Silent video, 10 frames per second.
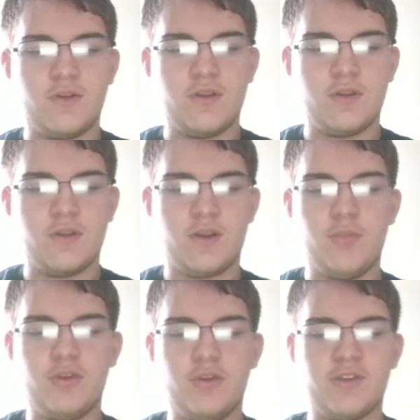I'll
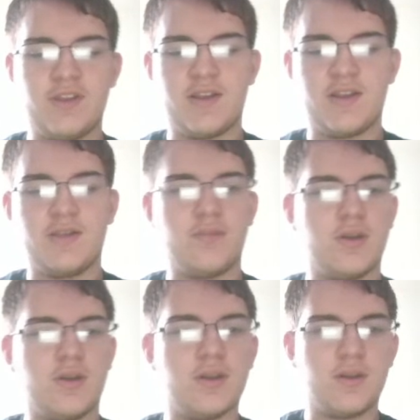put time
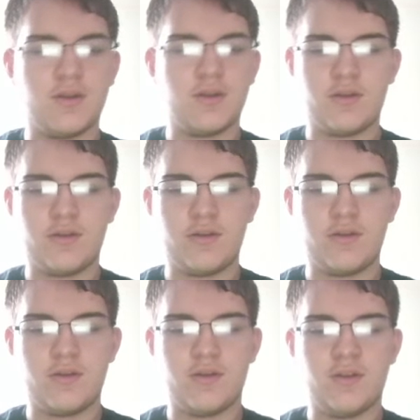
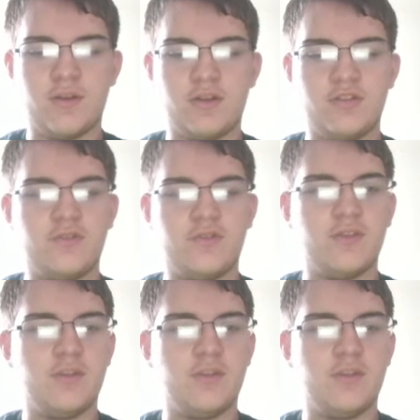dot sleep.